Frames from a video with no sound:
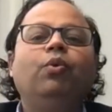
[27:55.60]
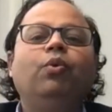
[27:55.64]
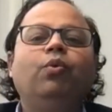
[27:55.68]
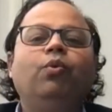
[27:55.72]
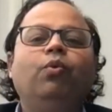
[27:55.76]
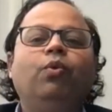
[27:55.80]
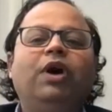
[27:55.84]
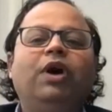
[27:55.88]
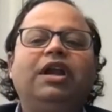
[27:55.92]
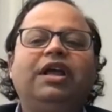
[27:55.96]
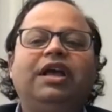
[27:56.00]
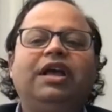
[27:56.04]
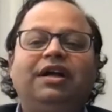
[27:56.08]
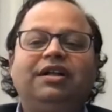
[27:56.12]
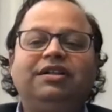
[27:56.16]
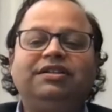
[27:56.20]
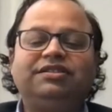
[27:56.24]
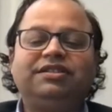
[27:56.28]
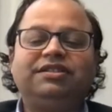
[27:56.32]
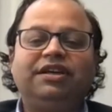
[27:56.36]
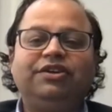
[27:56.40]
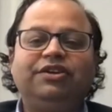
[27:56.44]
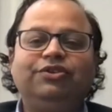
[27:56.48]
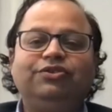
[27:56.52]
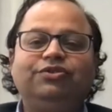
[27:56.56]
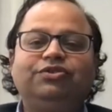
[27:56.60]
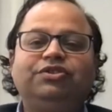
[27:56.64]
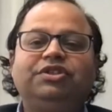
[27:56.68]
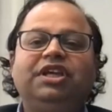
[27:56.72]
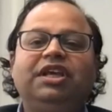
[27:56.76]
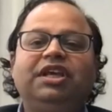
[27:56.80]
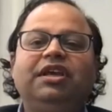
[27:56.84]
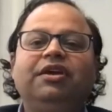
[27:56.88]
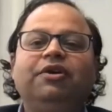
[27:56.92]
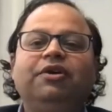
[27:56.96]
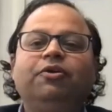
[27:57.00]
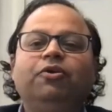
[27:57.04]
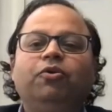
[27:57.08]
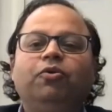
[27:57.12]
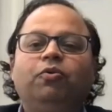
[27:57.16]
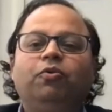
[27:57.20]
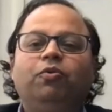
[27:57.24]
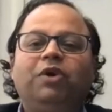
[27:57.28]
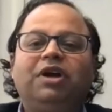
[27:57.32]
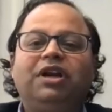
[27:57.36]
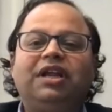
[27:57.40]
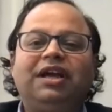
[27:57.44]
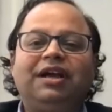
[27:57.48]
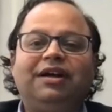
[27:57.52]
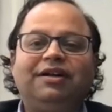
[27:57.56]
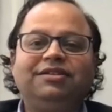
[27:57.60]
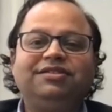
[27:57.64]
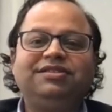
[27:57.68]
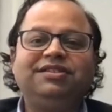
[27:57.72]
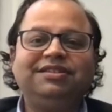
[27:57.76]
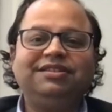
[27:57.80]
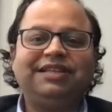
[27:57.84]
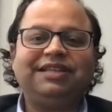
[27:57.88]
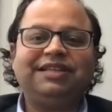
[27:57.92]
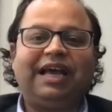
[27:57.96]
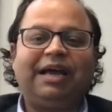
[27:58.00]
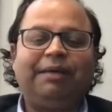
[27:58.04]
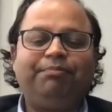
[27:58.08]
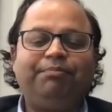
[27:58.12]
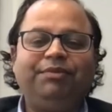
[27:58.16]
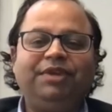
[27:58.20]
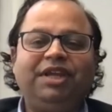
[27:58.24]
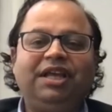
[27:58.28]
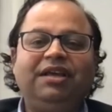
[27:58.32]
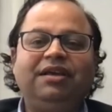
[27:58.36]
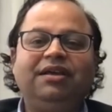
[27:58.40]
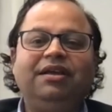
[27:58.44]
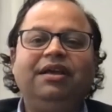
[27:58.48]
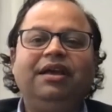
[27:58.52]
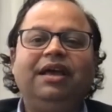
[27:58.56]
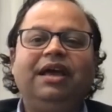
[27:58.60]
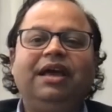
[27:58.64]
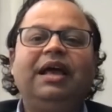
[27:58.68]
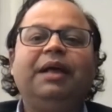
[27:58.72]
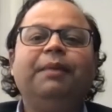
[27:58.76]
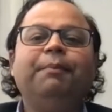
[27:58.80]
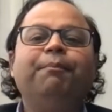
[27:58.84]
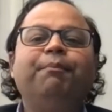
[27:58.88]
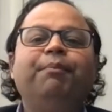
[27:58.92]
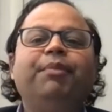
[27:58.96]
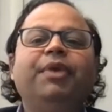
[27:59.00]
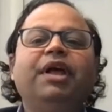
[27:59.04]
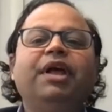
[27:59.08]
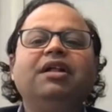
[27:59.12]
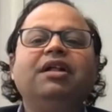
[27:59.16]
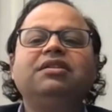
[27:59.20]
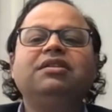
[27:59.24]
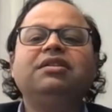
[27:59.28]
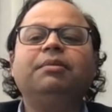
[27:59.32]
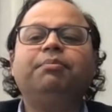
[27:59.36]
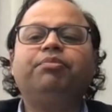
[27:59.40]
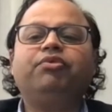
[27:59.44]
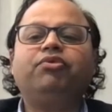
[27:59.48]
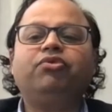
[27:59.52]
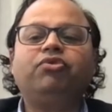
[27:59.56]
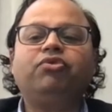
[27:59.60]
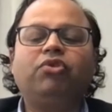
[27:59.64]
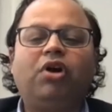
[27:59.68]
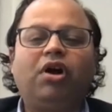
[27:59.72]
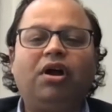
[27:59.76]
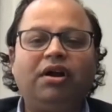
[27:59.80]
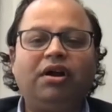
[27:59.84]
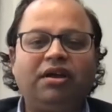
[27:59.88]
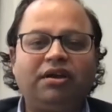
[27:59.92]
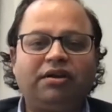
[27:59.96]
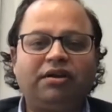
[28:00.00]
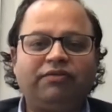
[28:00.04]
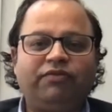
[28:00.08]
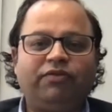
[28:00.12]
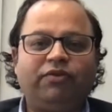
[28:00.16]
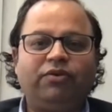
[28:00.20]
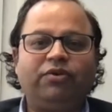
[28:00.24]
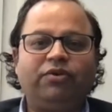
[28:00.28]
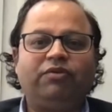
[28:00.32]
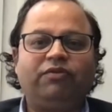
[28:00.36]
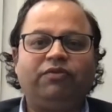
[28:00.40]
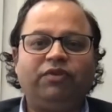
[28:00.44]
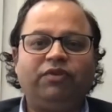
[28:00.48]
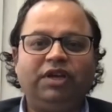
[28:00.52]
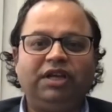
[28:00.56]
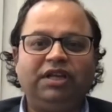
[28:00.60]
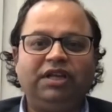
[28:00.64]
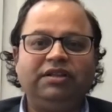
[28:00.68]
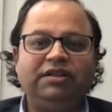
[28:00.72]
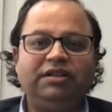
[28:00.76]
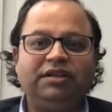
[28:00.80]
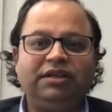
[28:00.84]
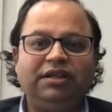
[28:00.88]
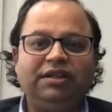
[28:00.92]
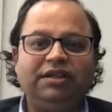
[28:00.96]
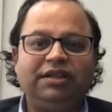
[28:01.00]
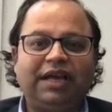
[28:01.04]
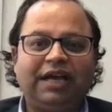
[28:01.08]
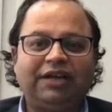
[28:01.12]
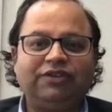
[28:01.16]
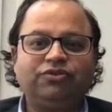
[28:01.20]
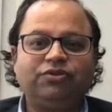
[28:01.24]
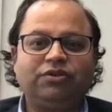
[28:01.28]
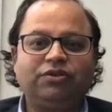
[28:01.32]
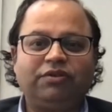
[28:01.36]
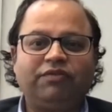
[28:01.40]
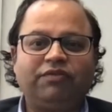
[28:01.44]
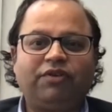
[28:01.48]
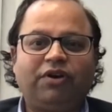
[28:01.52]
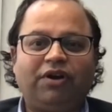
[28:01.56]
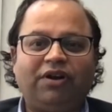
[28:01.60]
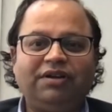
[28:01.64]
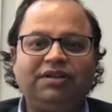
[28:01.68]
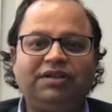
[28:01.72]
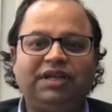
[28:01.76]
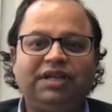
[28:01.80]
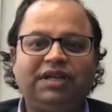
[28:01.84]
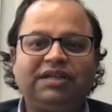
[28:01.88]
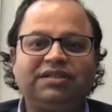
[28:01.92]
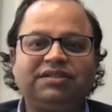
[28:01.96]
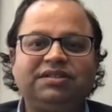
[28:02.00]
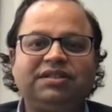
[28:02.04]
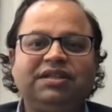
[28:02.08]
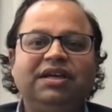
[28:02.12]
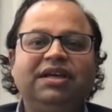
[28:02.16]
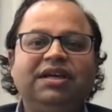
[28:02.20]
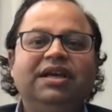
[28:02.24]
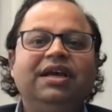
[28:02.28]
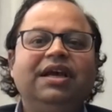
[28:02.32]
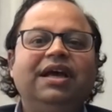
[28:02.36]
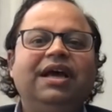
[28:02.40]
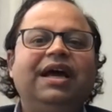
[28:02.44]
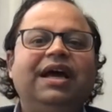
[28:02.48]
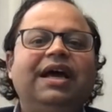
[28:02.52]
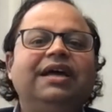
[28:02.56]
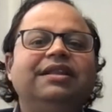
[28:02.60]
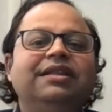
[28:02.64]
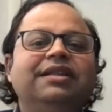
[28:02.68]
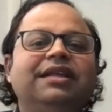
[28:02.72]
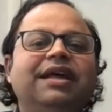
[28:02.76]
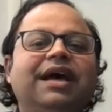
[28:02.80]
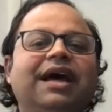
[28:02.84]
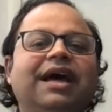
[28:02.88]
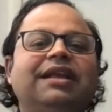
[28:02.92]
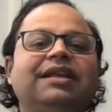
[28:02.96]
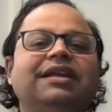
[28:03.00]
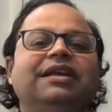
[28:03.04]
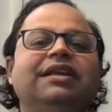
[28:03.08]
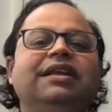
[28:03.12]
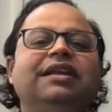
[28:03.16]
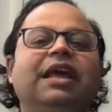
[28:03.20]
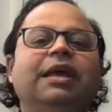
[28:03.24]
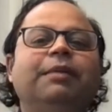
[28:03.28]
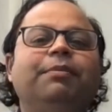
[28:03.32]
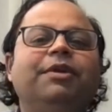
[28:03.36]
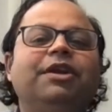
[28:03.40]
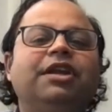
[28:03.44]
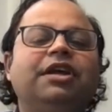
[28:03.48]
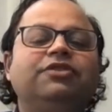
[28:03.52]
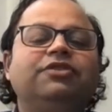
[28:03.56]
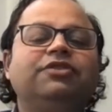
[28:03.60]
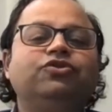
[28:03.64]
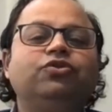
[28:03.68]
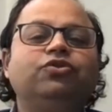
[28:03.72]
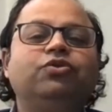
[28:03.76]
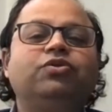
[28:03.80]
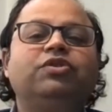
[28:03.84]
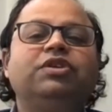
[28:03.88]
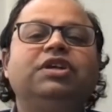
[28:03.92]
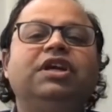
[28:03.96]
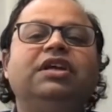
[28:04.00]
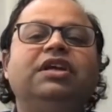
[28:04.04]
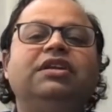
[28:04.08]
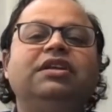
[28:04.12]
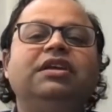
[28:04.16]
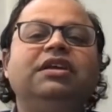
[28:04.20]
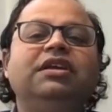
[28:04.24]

what else are you seeing what else is happening and built the product for in in that sort of context and that enabled us to create